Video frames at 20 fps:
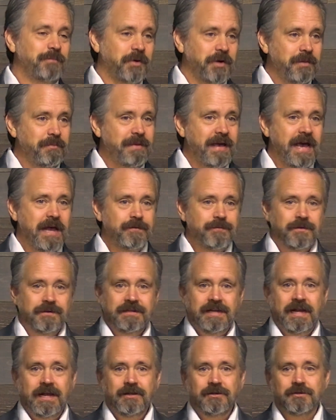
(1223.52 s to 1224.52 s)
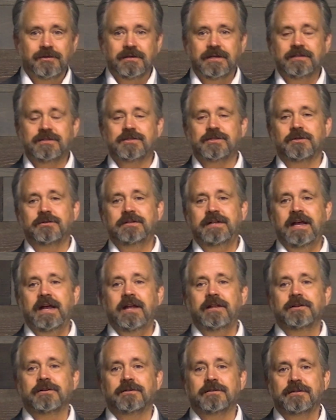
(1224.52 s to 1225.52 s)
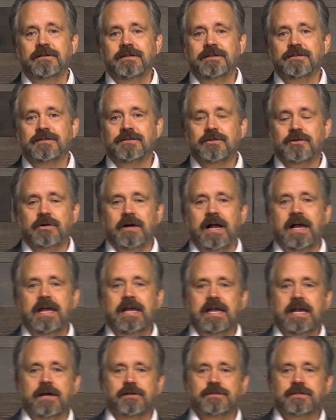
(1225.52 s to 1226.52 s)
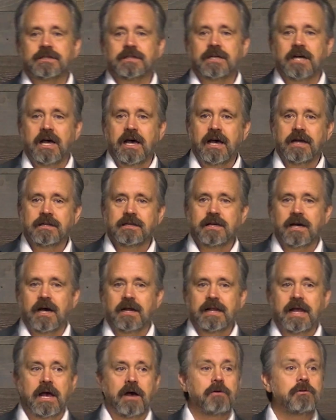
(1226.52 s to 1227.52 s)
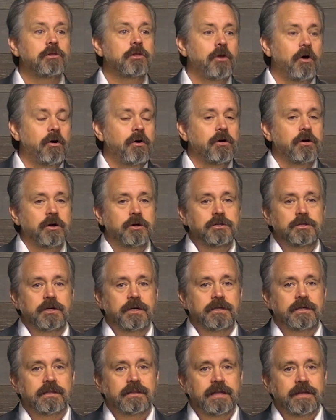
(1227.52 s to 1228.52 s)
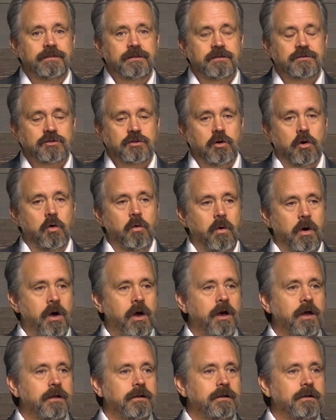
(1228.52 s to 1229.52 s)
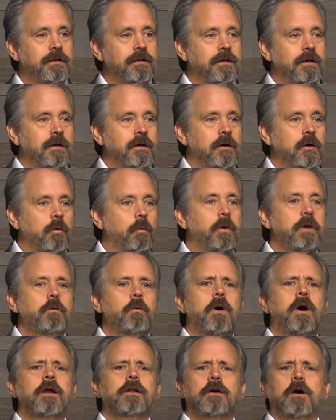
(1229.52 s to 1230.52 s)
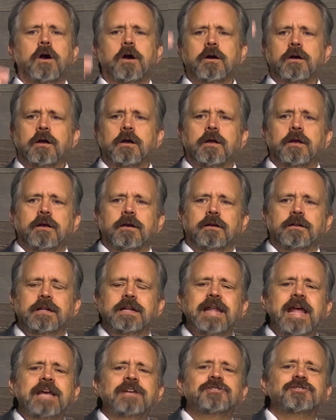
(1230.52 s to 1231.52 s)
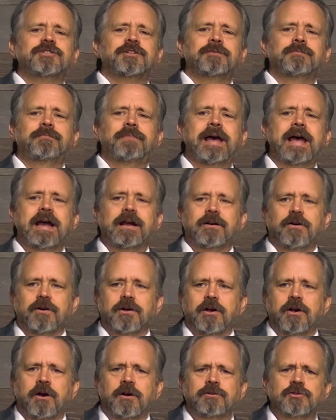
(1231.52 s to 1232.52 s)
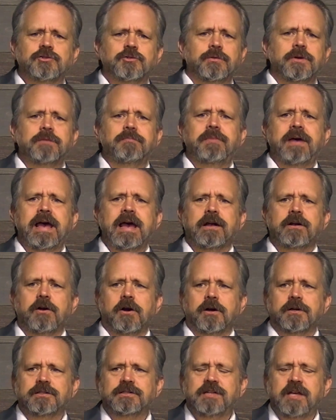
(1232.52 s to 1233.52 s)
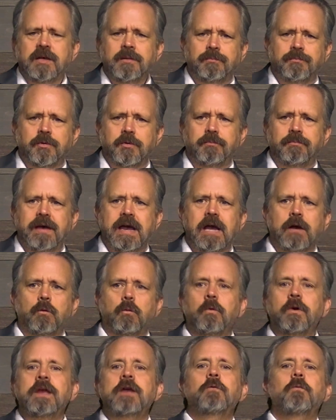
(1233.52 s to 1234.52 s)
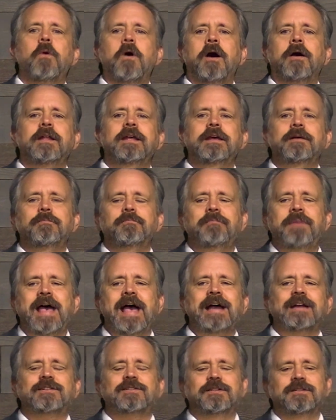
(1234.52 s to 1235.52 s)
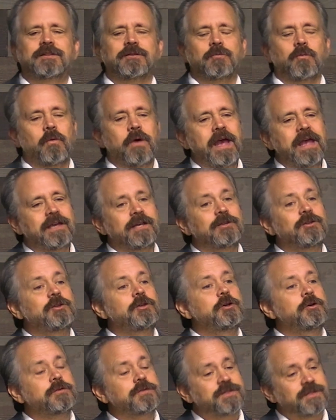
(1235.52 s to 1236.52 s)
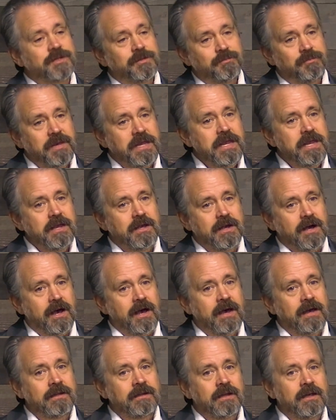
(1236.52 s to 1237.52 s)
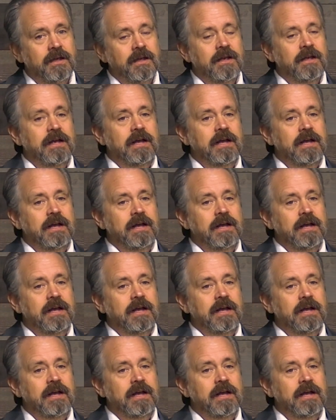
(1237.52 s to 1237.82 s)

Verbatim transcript: Pretty bad for Daniel. And so Daniel is crying out to God God, how long are you going to let this go on? We want our nation back, our country back, our temple back. We want it back to the way it used to be, God.